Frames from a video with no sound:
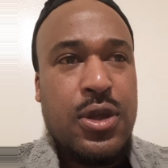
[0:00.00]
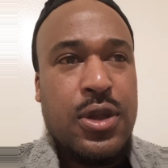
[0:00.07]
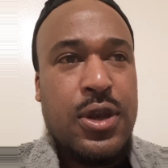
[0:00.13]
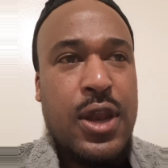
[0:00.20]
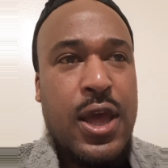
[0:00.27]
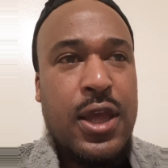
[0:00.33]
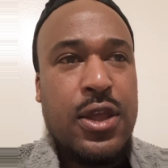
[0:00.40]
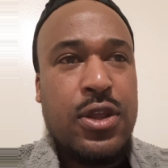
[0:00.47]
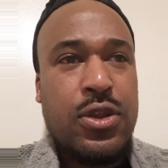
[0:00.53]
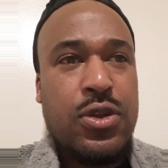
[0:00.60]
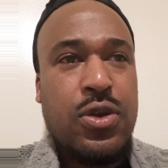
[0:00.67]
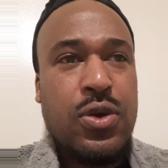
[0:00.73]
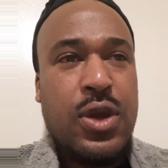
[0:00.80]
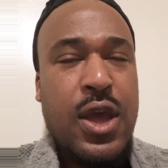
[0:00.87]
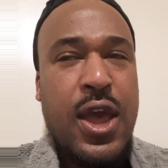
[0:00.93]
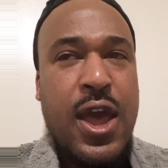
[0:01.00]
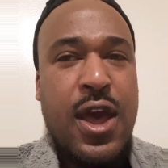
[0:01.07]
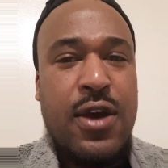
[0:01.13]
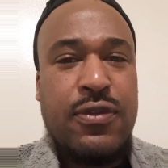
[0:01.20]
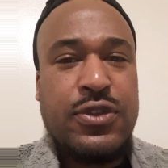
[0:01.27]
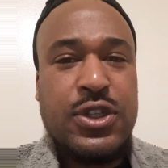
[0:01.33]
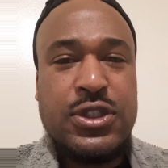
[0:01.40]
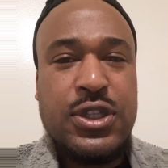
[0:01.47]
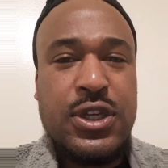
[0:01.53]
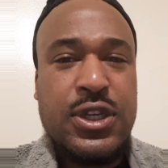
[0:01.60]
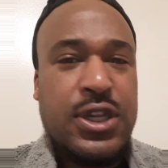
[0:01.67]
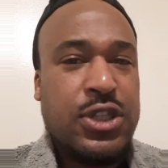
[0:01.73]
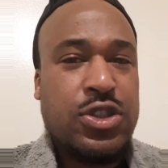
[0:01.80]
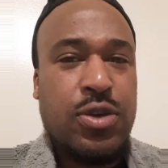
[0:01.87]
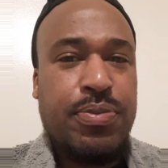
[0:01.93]
Like you can have just a
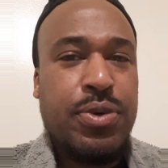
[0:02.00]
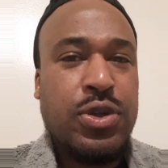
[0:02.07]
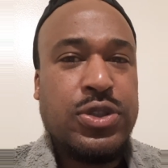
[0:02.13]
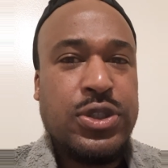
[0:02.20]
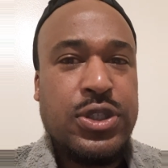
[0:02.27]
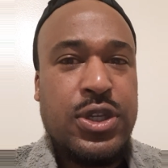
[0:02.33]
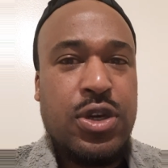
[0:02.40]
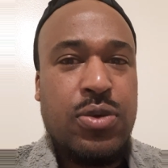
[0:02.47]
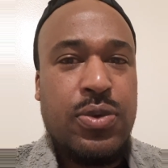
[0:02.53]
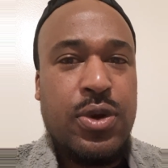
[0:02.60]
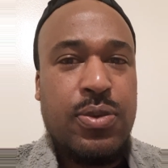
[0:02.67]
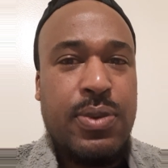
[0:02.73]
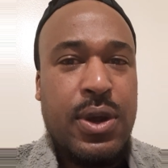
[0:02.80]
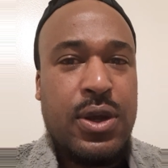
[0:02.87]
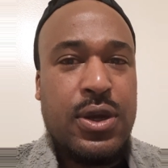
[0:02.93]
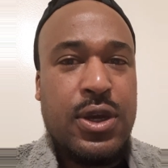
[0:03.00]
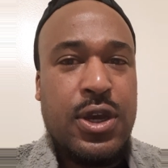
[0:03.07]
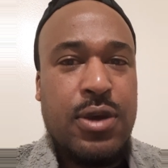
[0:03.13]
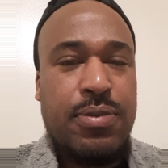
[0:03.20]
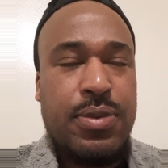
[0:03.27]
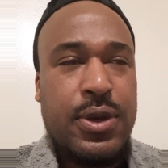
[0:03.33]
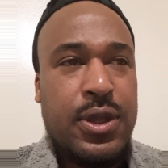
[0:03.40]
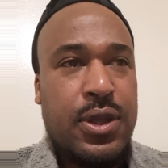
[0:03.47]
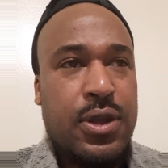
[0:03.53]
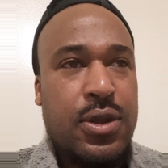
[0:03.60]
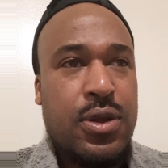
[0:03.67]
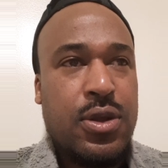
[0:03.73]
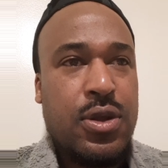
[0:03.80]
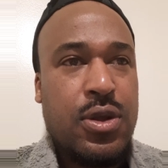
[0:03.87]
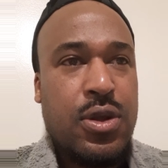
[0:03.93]
distribution deal with a record company,
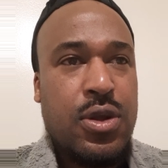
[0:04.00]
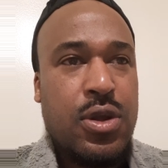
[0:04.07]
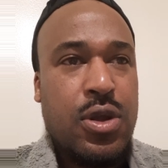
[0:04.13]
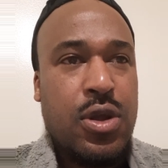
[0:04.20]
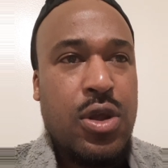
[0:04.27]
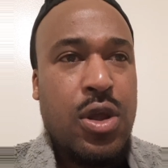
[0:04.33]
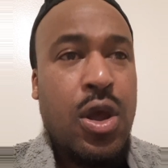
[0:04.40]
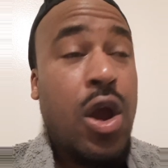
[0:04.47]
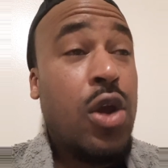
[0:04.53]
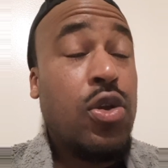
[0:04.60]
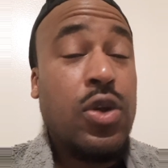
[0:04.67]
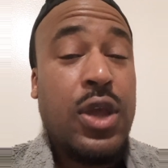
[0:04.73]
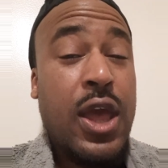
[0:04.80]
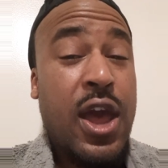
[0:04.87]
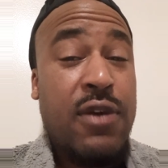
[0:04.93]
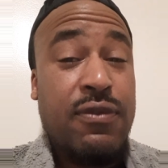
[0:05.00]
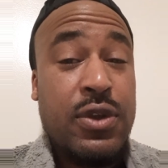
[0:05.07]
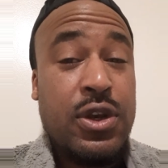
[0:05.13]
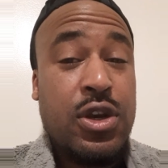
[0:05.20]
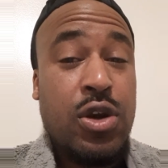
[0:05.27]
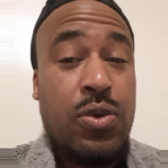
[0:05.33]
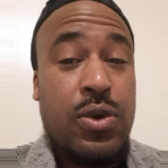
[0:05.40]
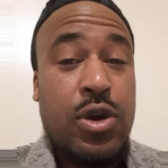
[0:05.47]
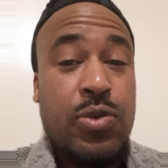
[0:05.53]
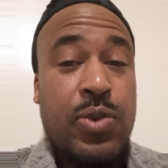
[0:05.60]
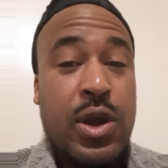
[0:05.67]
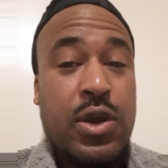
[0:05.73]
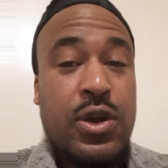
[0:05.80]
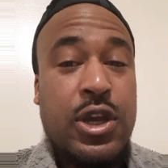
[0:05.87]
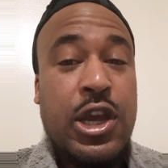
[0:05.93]
or you can have a deal with a
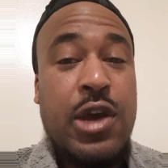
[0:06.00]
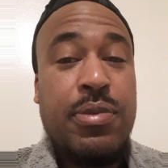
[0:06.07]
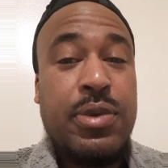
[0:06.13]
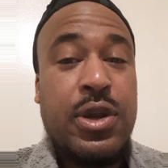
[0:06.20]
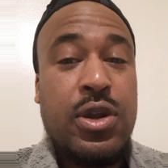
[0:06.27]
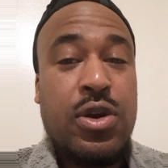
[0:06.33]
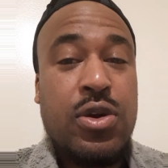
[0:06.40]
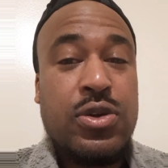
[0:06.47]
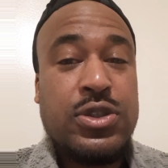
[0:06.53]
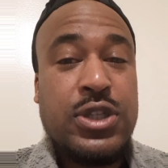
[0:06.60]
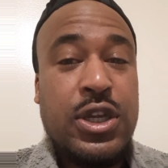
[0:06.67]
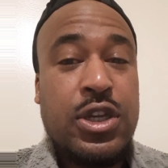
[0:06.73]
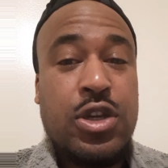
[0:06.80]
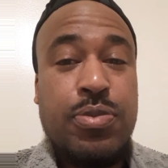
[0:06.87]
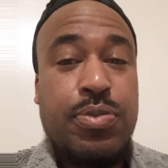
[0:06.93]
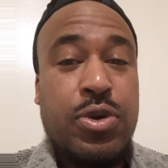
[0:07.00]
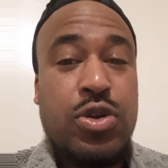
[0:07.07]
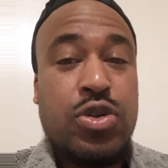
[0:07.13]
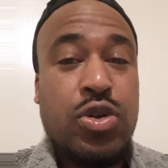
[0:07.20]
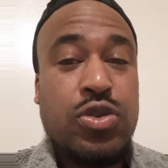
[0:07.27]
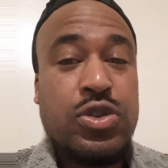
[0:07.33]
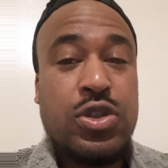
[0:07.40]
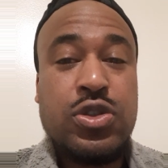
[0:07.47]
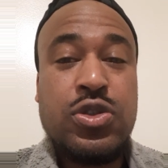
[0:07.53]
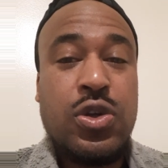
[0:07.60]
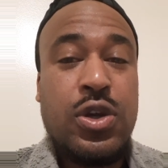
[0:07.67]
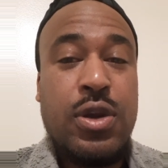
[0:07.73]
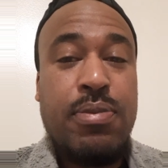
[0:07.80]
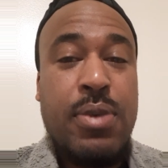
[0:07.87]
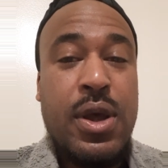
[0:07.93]
record company, you know what I'm saying, to produce a
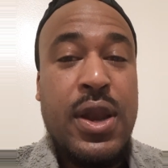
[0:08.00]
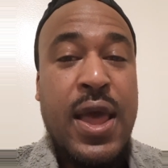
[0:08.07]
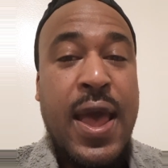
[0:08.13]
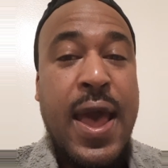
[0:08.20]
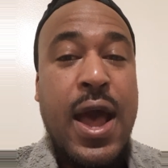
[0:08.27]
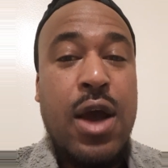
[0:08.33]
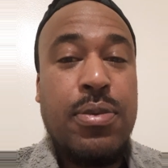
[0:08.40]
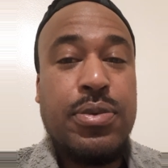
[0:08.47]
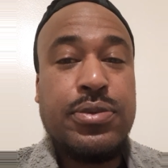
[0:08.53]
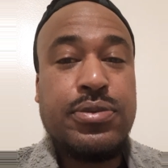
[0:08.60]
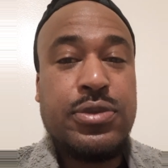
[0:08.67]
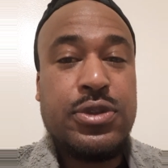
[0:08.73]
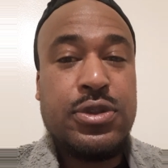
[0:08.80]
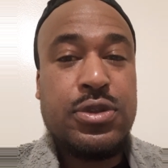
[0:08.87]
certain amount of albums.